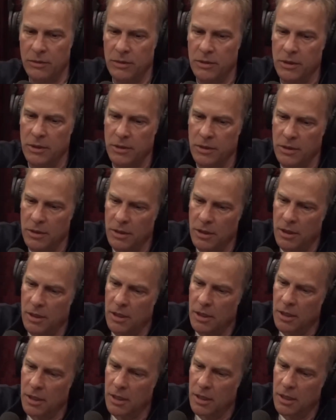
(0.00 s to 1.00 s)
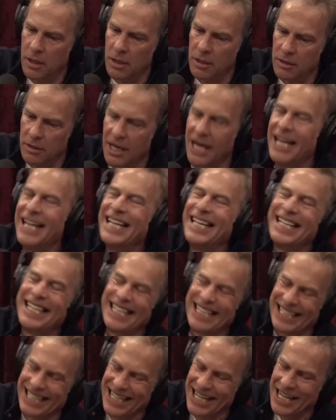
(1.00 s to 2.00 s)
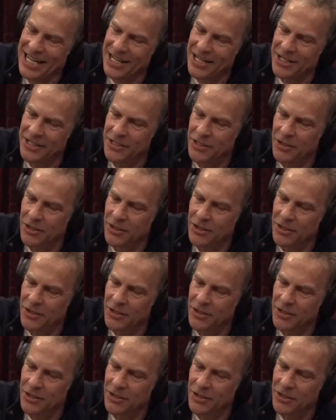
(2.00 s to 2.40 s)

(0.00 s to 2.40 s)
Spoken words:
that looks like a cell phone. That's crazy.